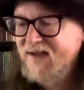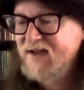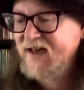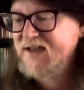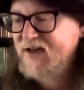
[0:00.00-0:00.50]
The
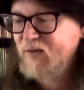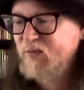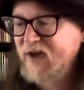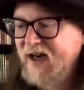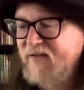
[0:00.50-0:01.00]
next album
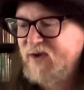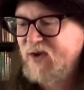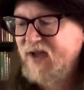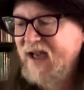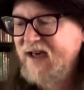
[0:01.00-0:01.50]
we're going to have a
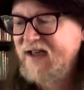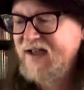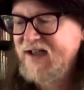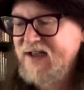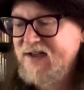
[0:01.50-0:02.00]
look at
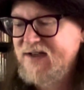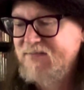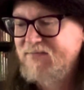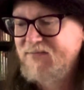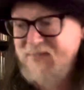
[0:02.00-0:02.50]
is
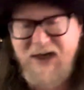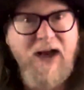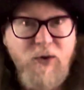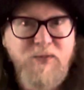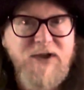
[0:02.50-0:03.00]
an
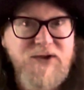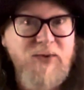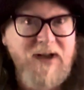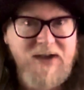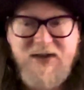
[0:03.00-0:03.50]
album that's
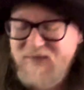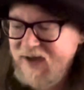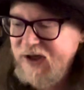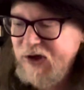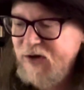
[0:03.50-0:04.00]

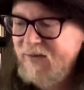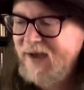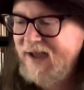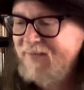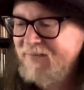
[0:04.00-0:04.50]
relatively new to
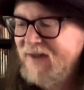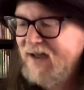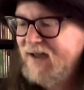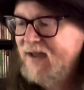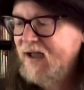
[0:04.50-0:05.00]
me.
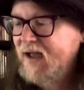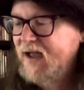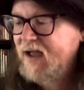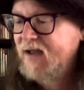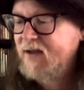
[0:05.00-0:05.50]

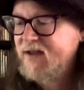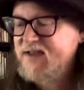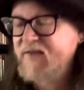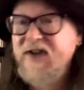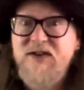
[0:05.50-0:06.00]
Uh, it's
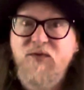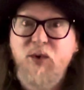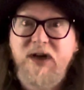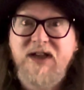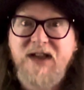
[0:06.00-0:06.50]
having its
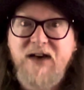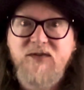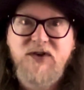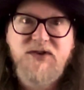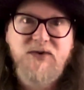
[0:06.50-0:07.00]
fortieth
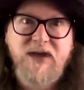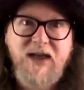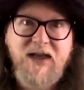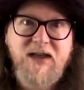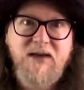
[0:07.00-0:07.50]
anniversary
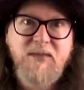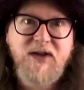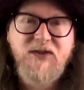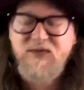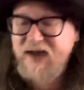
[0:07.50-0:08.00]
in the
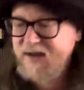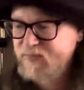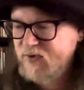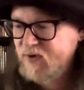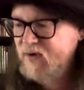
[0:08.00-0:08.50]
month of
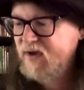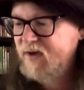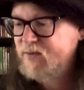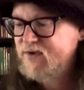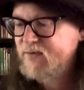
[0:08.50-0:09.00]
April.
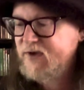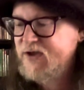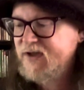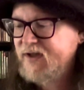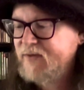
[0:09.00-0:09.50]
It was
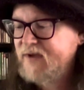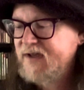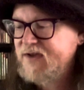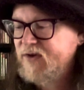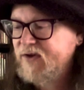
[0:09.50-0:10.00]
originally
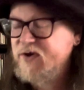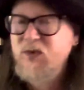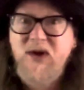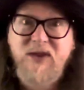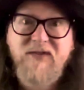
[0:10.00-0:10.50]
released on the
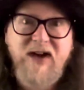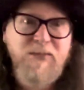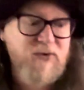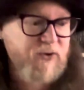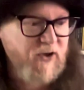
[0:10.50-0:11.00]
twelfth of
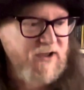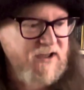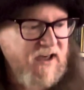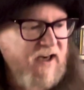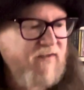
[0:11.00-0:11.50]
April
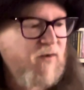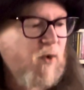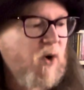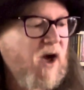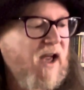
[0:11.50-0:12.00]
nineteen
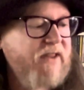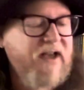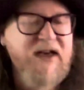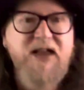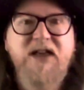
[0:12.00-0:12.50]
eighty-four, and
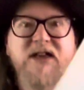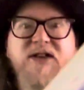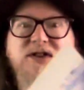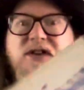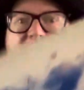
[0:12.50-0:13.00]
that
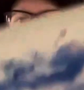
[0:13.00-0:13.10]
is